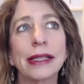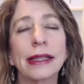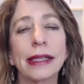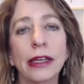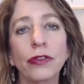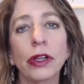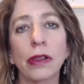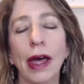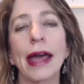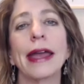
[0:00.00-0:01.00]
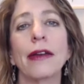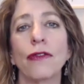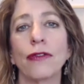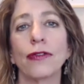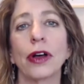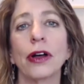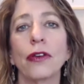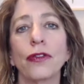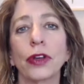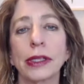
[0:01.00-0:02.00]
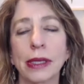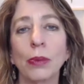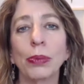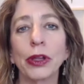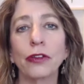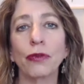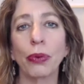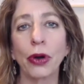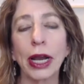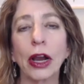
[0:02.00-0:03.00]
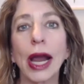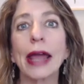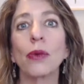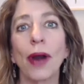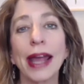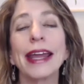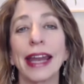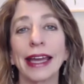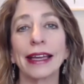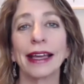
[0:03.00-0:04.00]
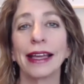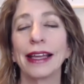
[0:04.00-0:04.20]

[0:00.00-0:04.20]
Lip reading: lived a life of contemplative prayer and writing.